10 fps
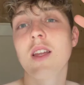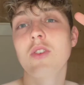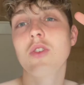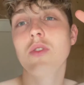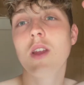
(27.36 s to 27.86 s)

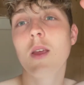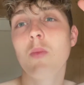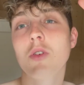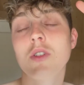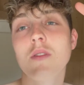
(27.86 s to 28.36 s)
tuned, keep
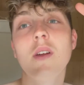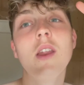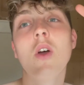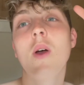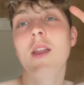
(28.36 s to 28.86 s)
watching the
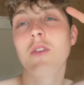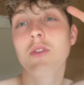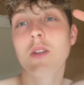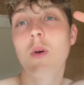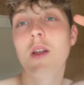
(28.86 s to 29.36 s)
video, and you'll see what I